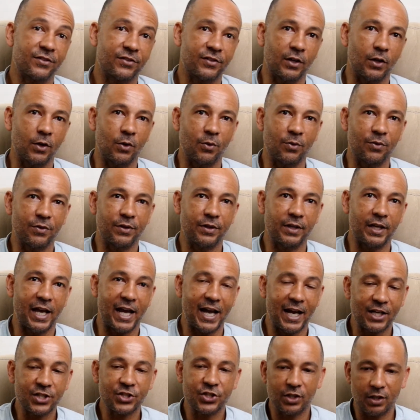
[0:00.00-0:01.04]
So
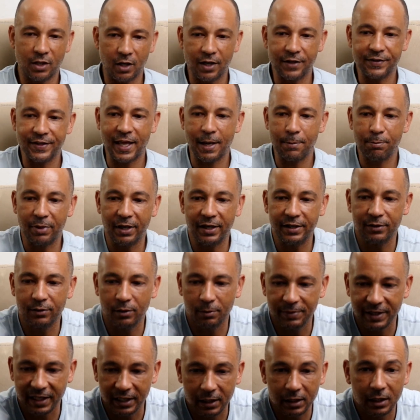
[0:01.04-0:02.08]
the action on that button
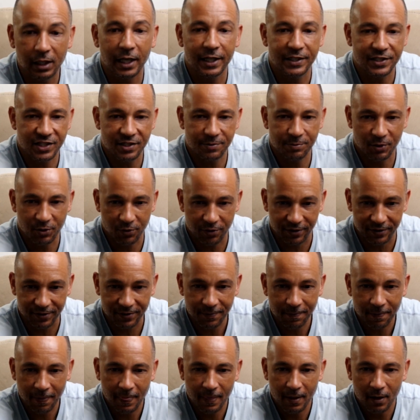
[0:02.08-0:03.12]
will be a lot smoother,